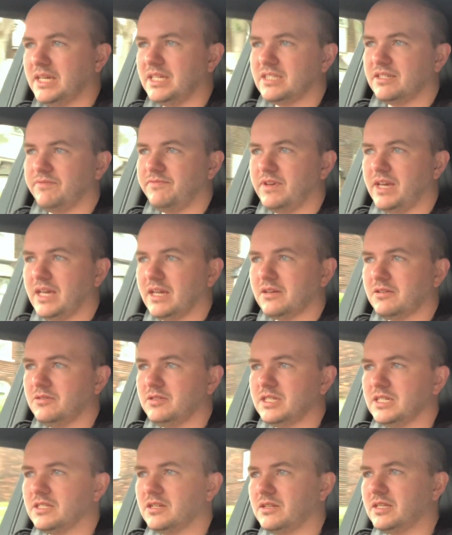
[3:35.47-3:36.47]
of vehicles.
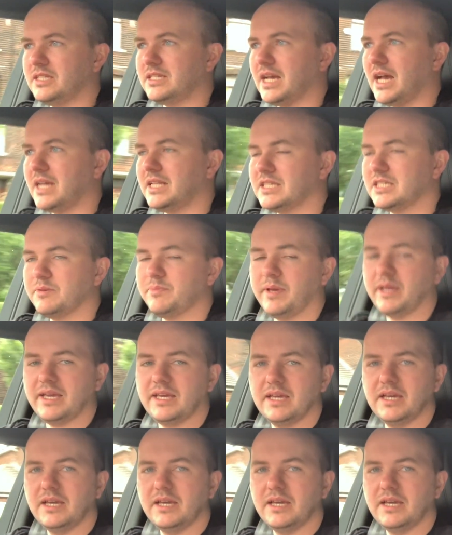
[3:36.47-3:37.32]
It's not designed to be,